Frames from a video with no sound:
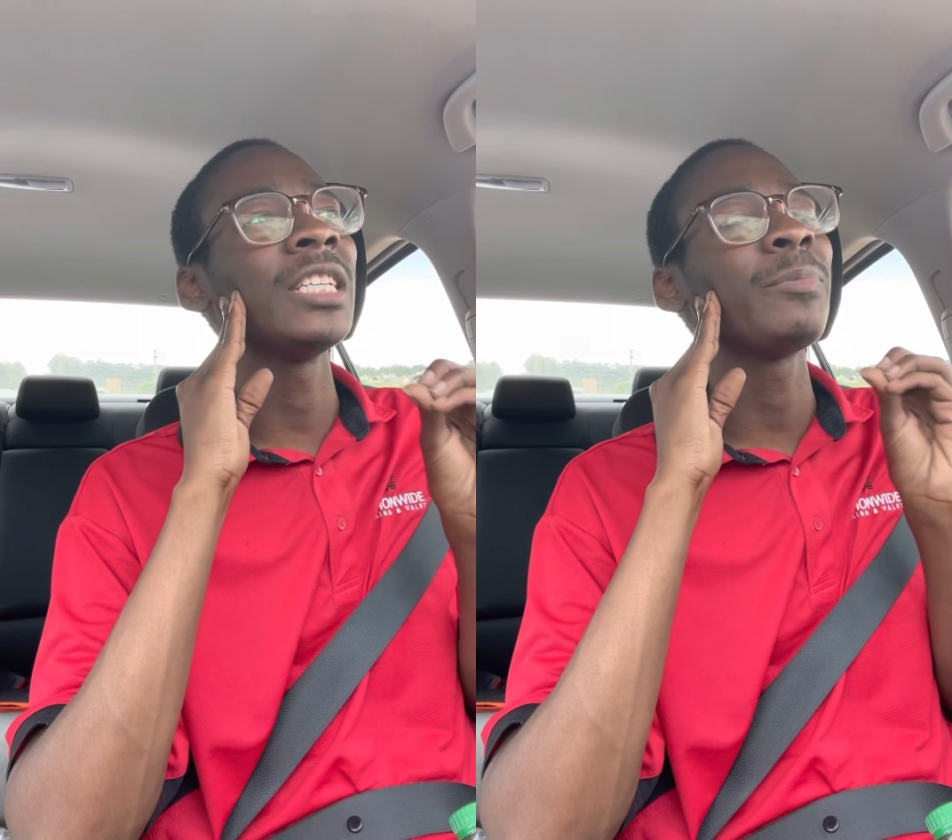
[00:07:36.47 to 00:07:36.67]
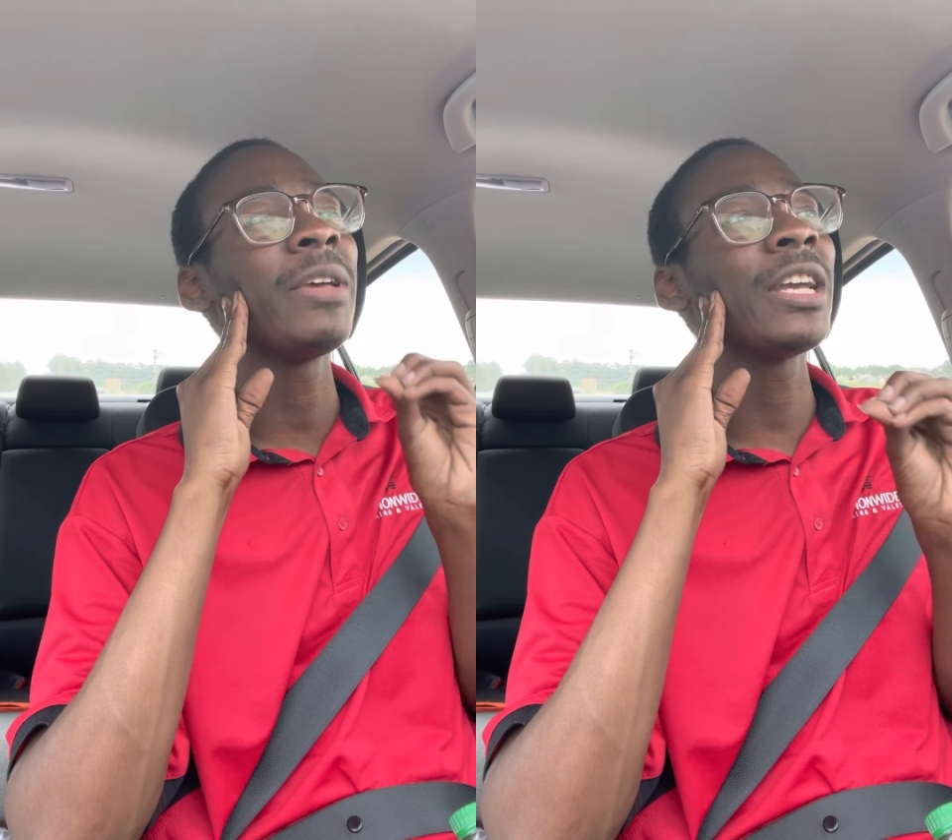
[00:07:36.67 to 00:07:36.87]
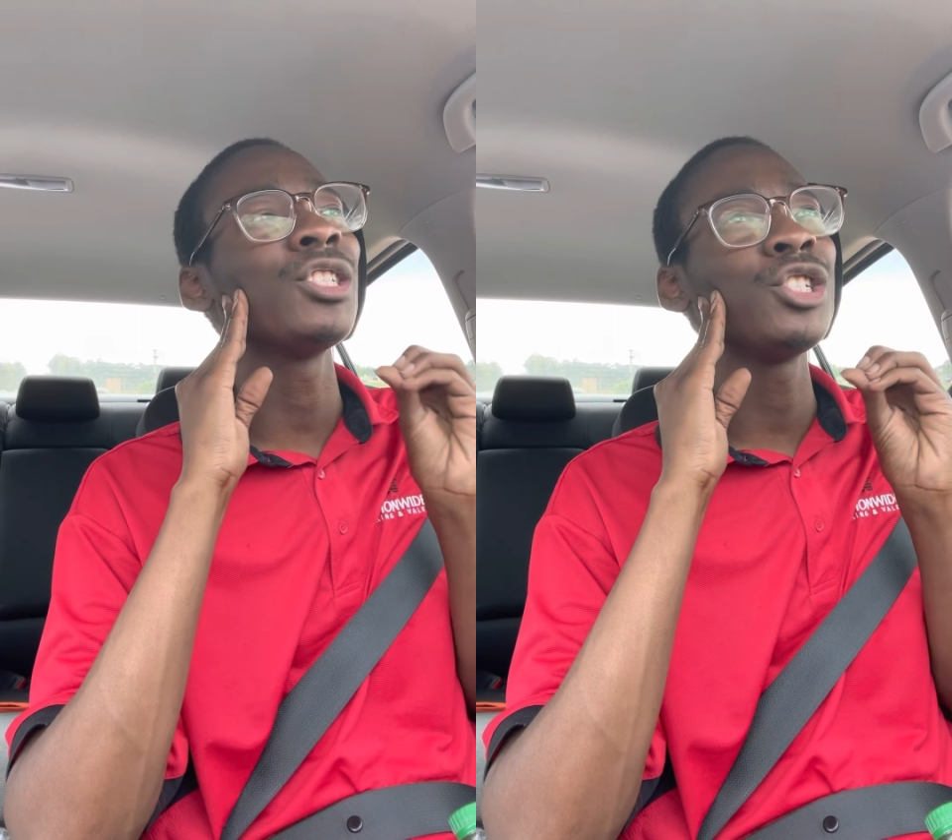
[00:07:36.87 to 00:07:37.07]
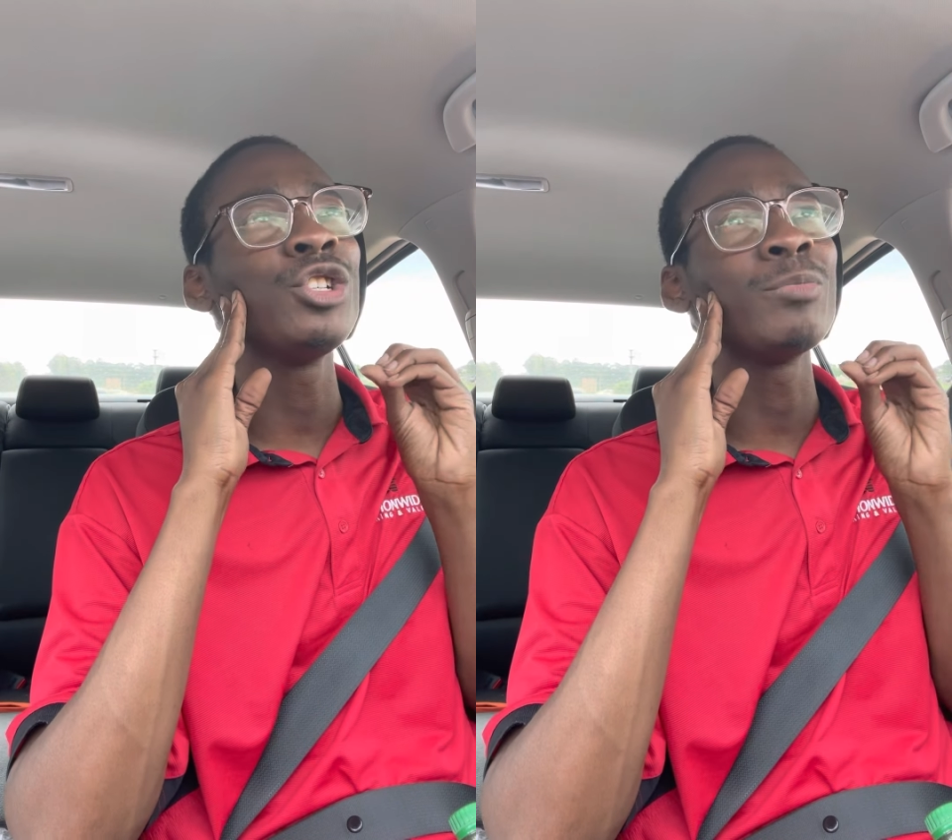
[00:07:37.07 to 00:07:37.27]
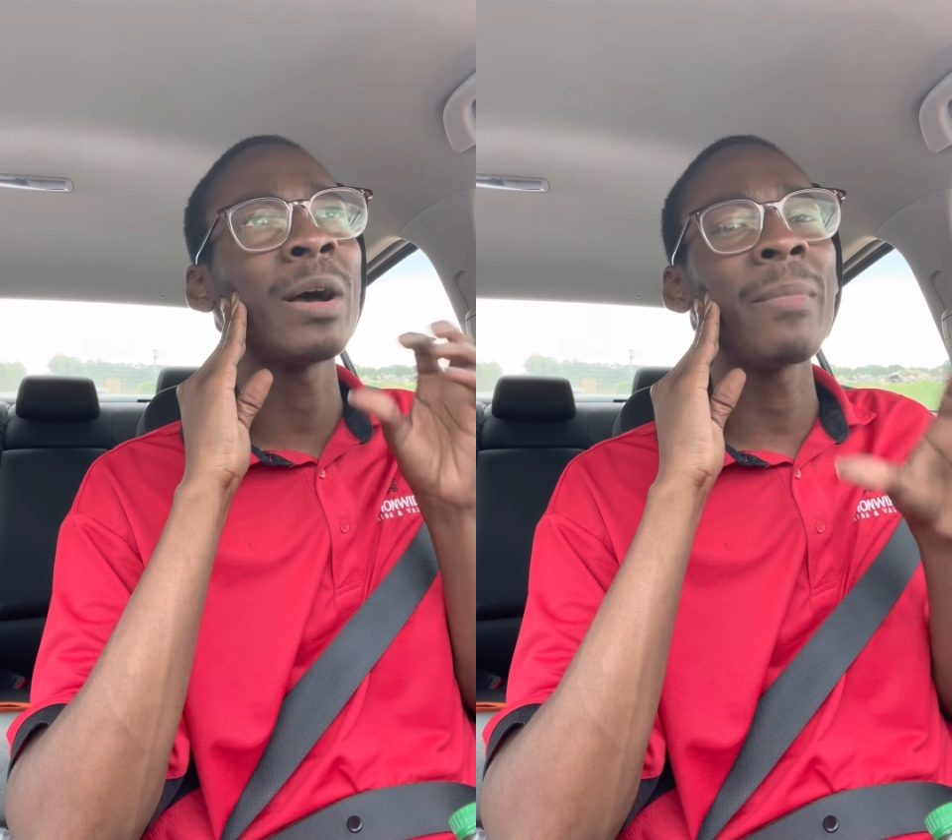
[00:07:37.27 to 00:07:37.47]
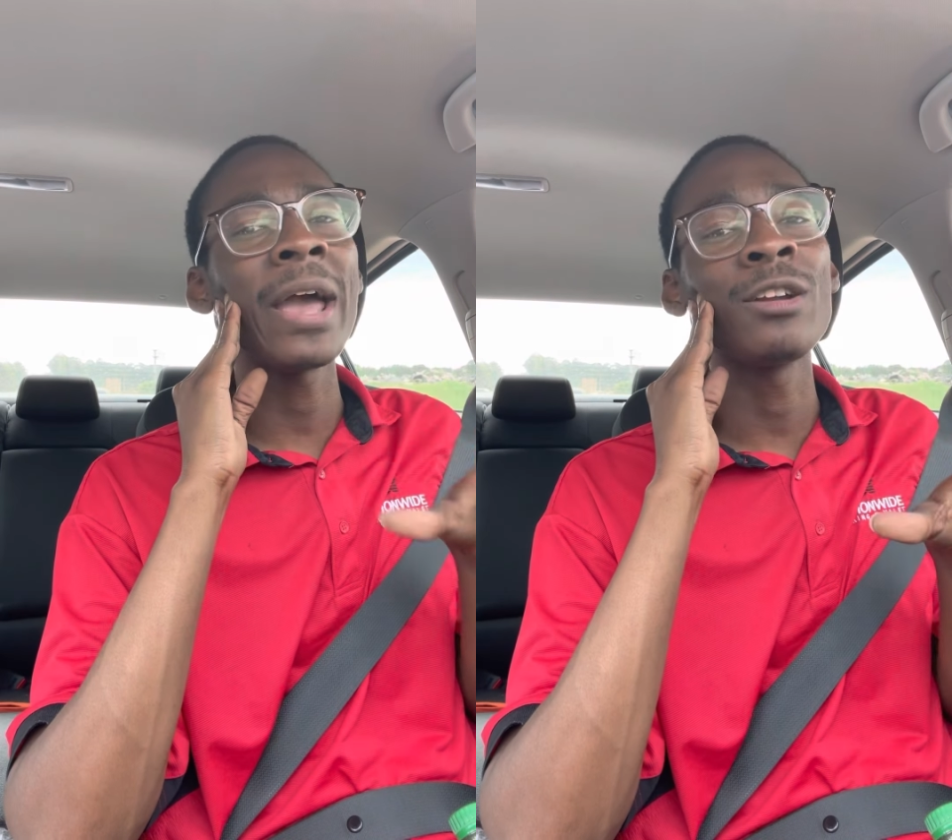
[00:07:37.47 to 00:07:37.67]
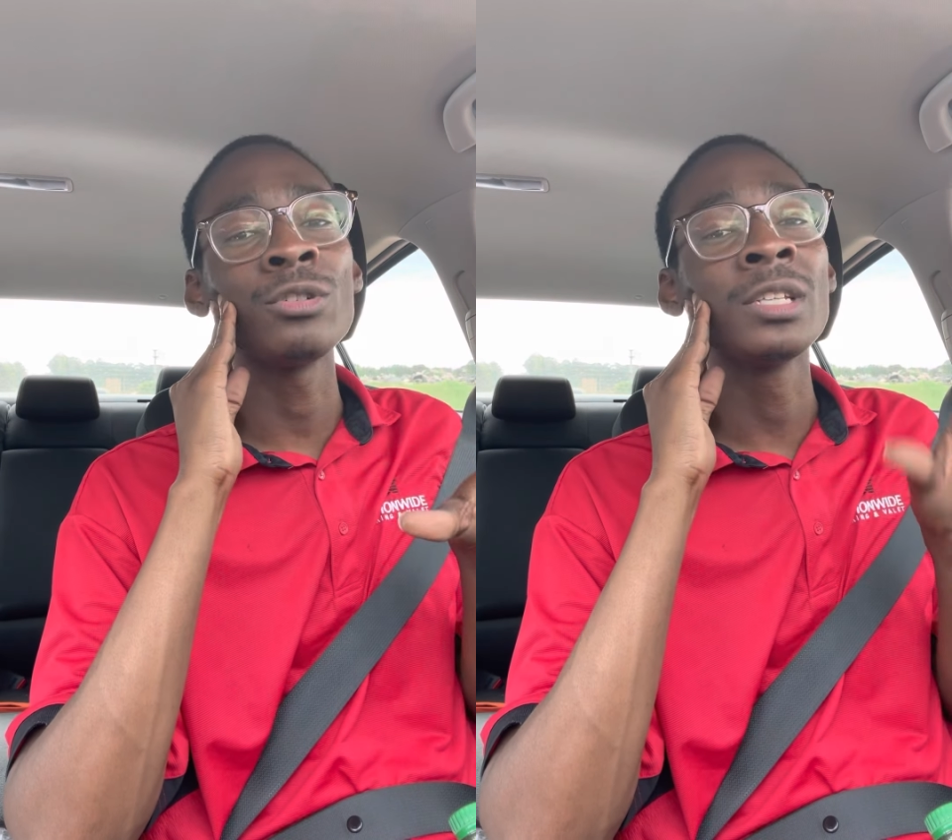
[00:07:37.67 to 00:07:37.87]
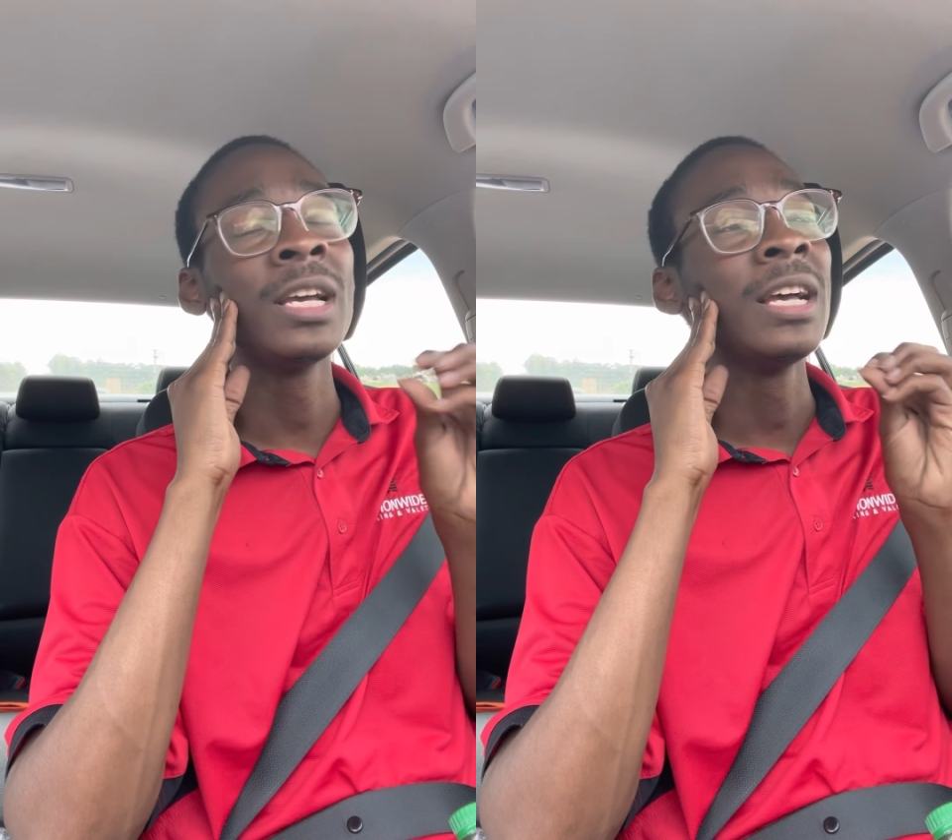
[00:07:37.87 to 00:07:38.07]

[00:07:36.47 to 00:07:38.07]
and choose my battles.